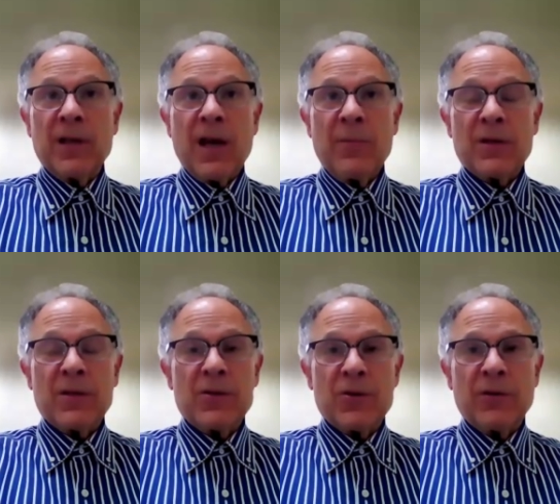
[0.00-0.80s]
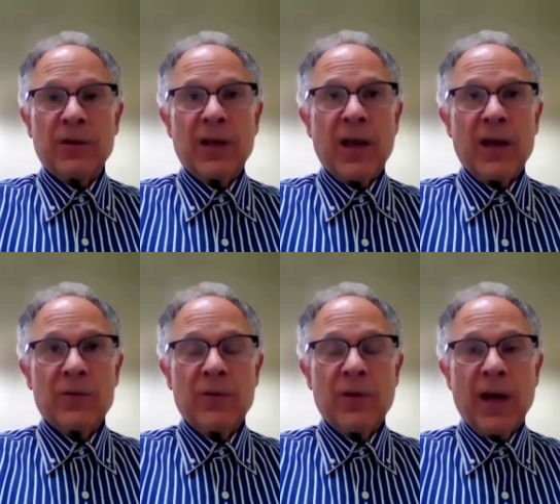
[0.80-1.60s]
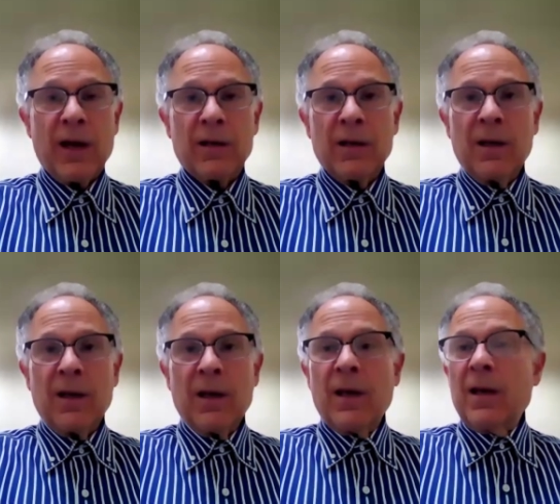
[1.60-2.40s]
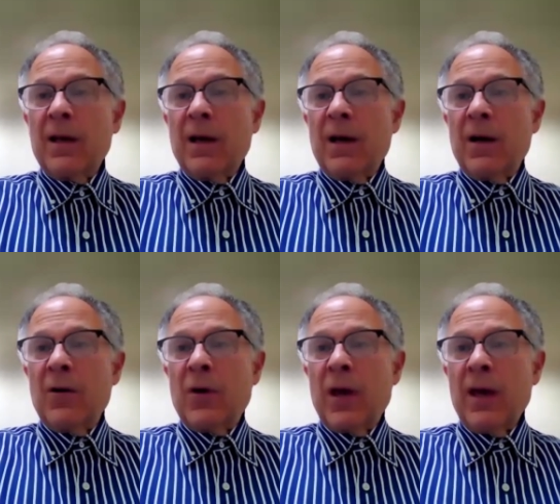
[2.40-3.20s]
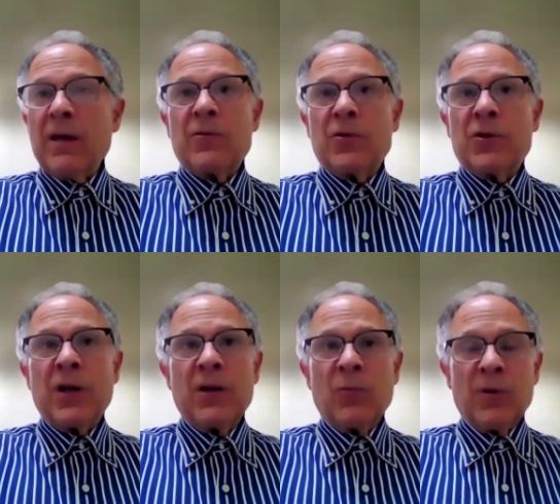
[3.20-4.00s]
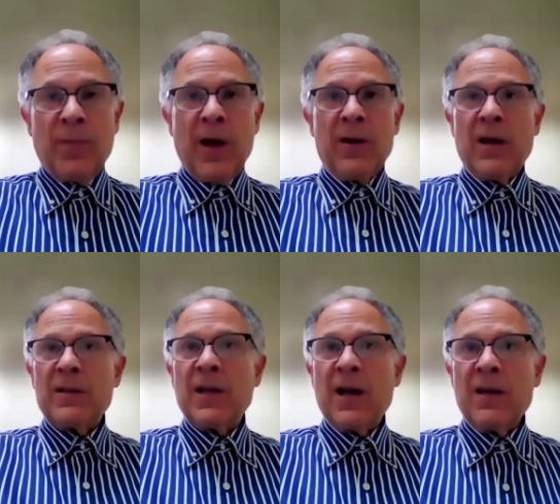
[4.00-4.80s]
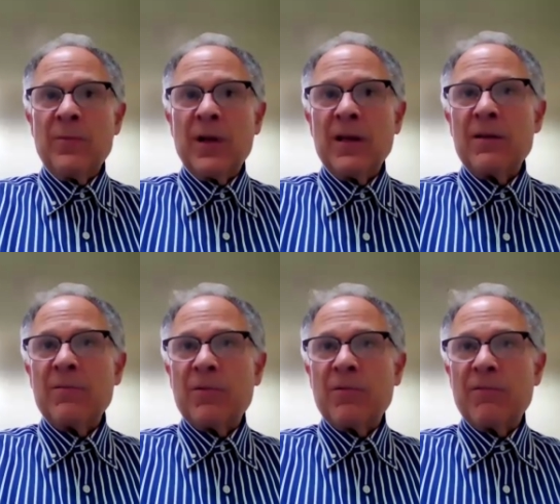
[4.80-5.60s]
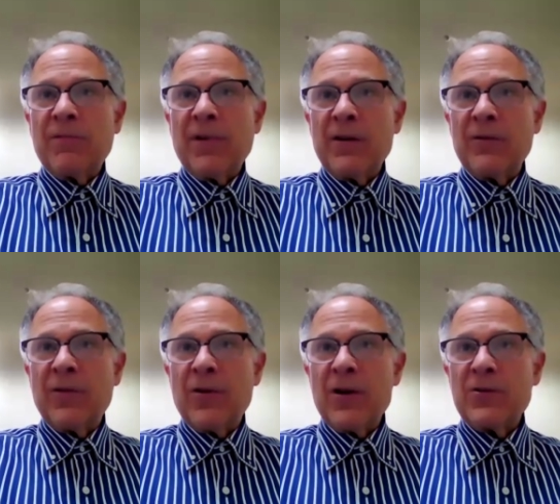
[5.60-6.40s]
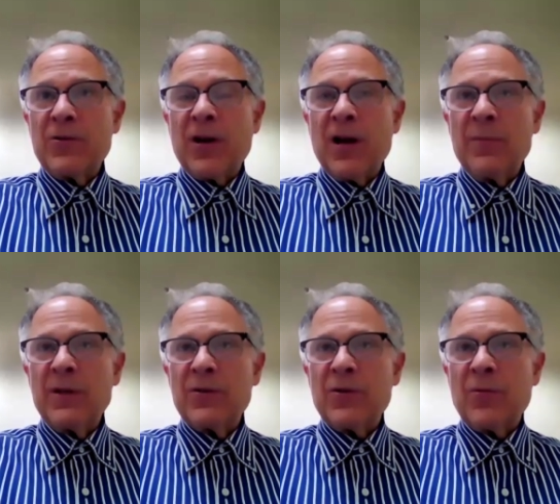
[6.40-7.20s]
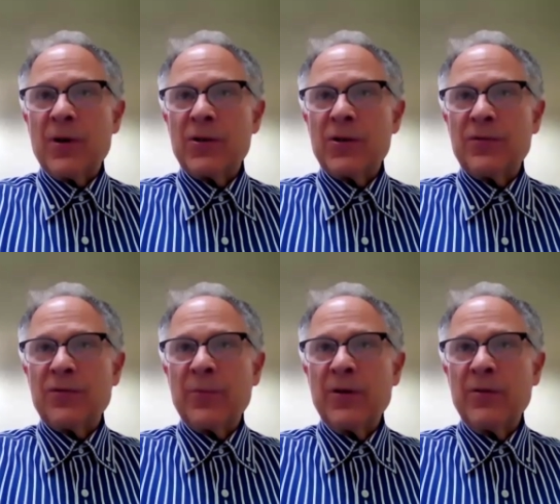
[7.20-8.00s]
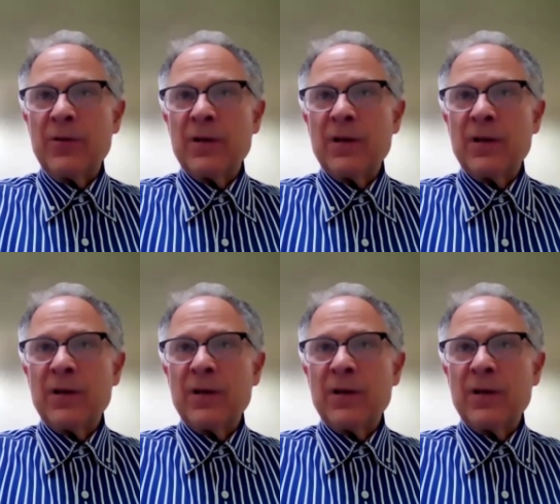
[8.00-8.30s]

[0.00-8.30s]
time, yes, it certainly can. Yeah. Okay, Jean, we're about out of time. Any final thoughts or comments or questions from you?